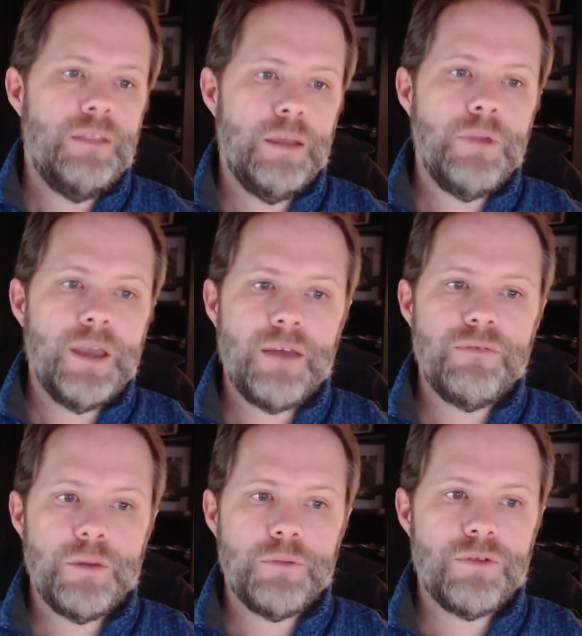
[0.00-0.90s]
Then we
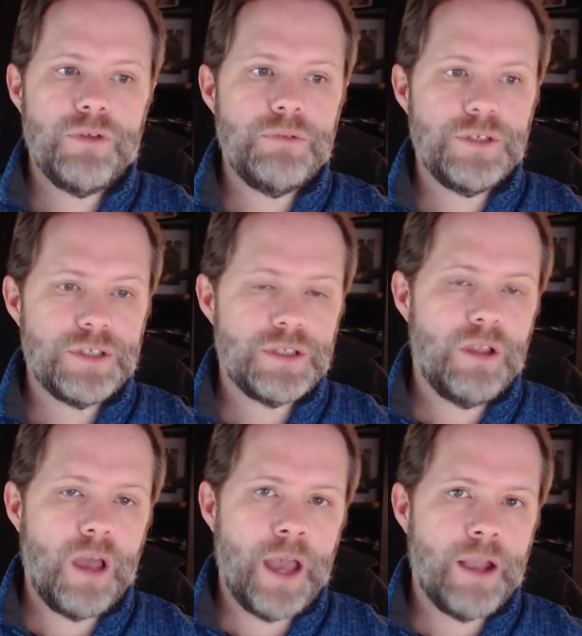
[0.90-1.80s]
have number three, which is
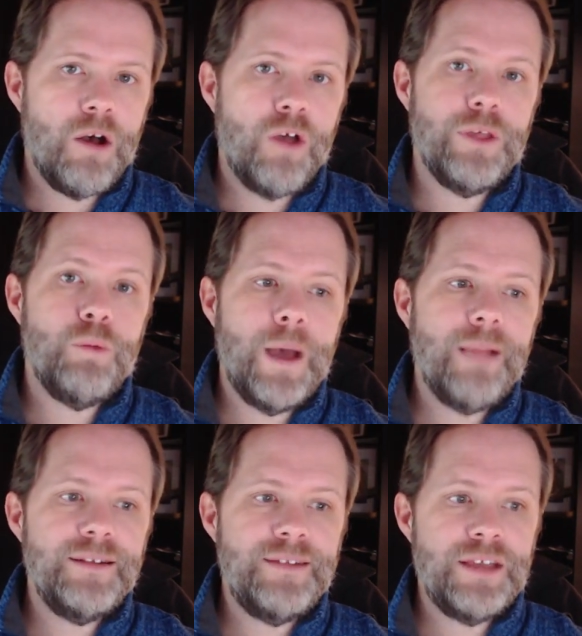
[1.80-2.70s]
I call the
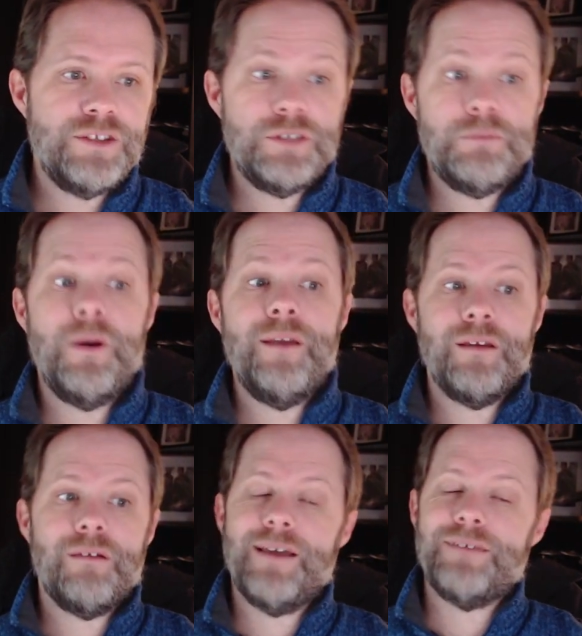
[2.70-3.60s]

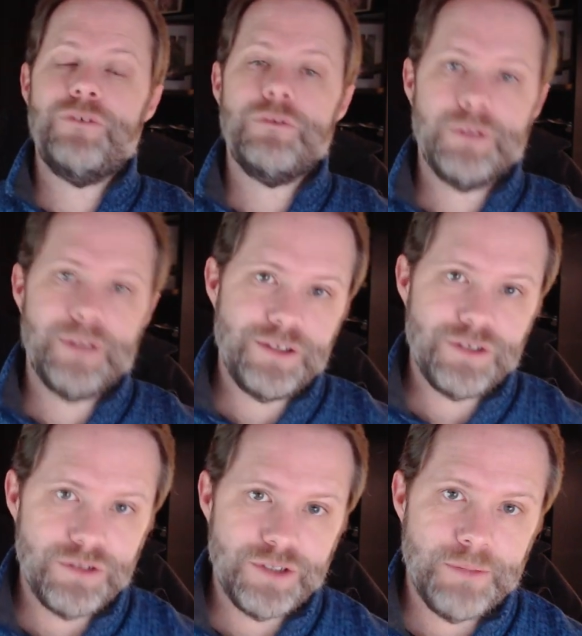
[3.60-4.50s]
well-intentioned-but-neglectful
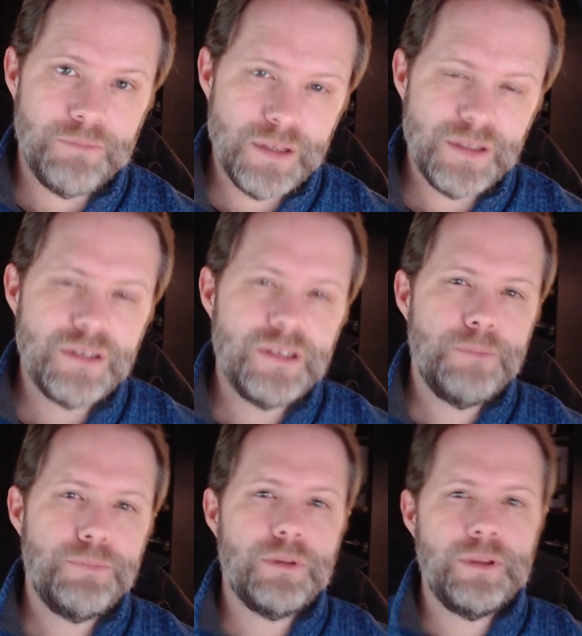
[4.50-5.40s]
relationship. This is
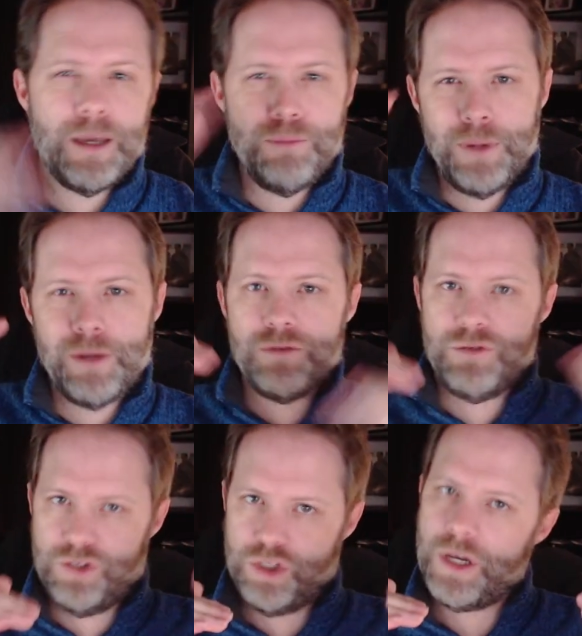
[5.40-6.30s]
typically a
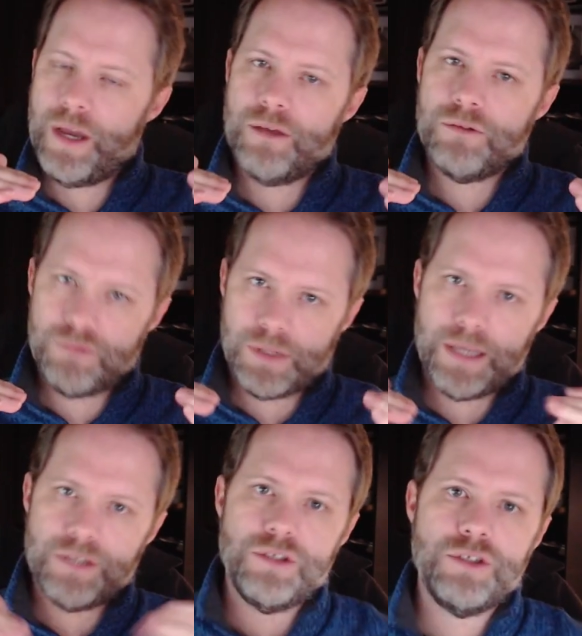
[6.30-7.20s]
parent-to-child
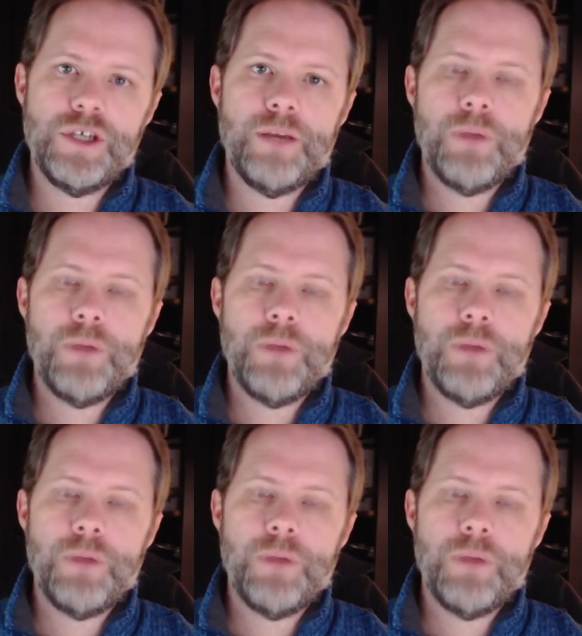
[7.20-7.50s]
relationship